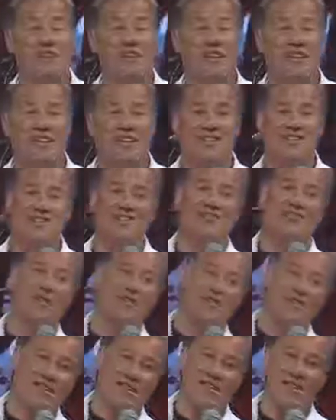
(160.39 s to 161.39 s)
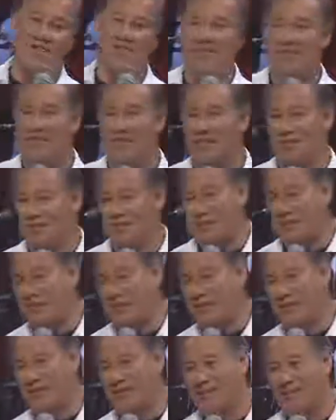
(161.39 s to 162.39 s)
days, you fall in love with these
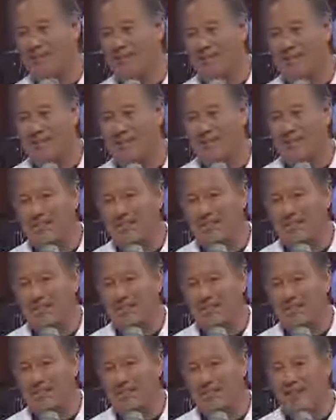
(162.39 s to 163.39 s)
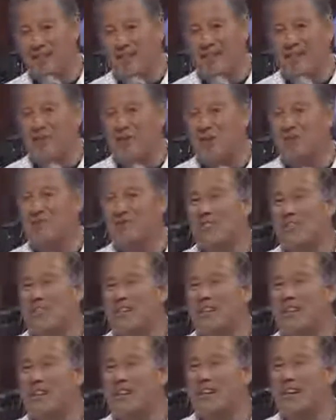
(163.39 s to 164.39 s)
people. And when it was
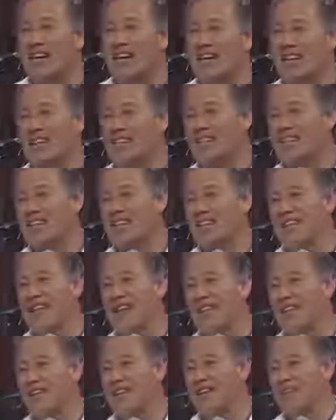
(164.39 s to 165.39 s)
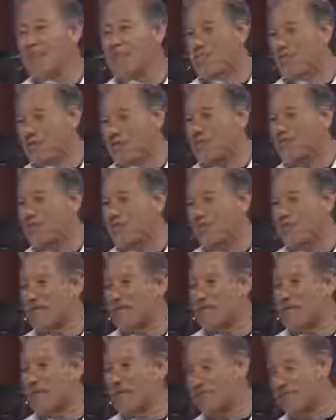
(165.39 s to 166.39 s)
done, I said, how can I pray for
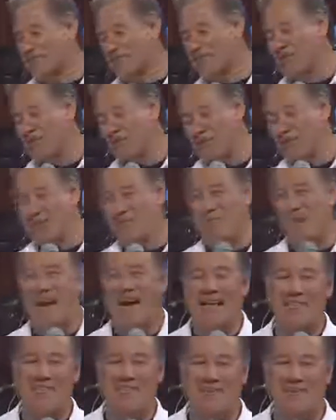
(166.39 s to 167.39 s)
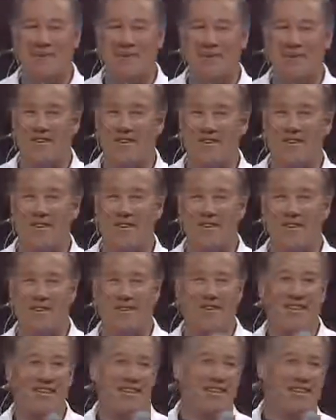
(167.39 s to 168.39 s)
you? I'm going to go back to America, and
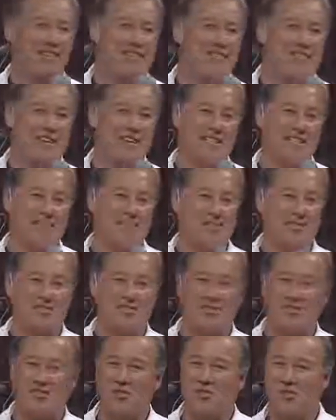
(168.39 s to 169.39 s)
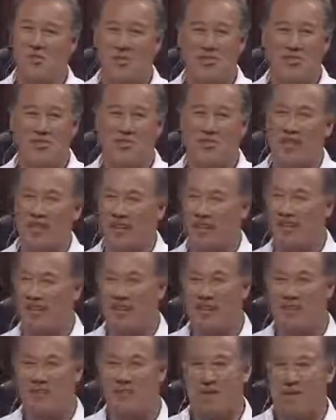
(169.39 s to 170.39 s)
you guys have been just so wonderful. How
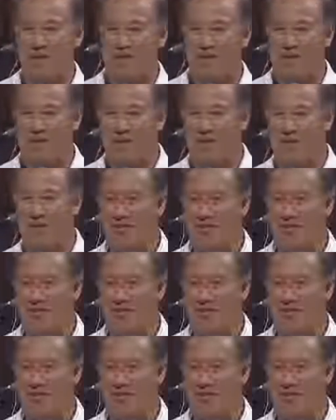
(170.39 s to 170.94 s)
can I pray for you?